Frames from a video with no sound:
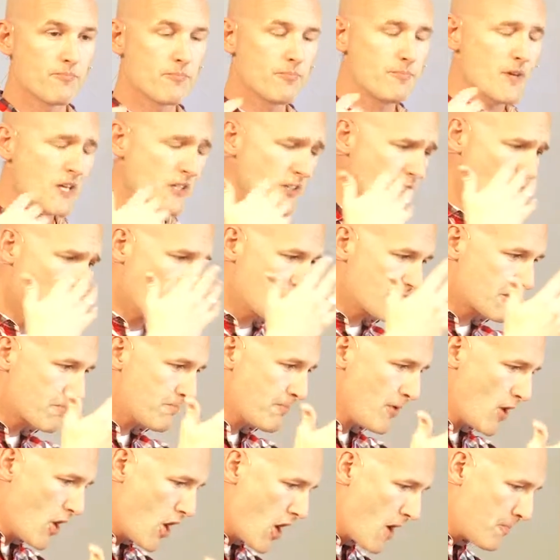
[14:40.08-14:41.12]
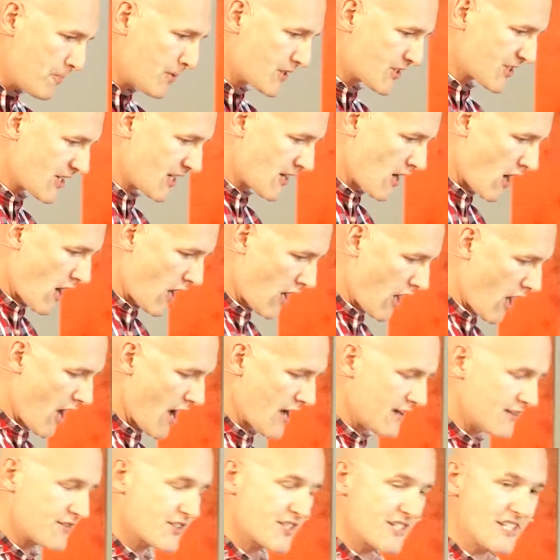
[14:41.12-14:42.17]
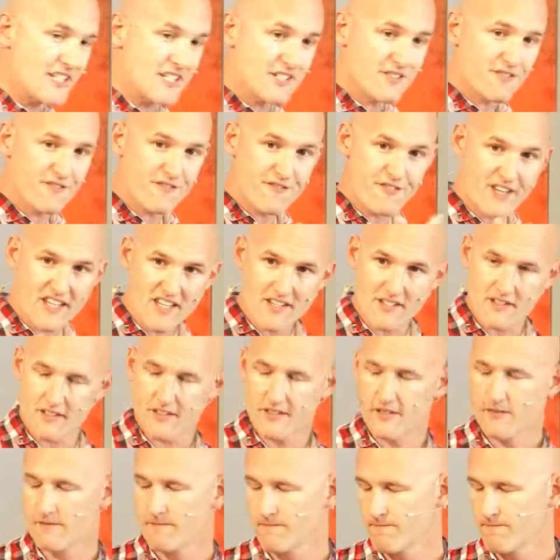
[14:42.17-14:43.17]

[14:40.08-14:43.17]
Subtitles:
But God's purpose in our lives is feared.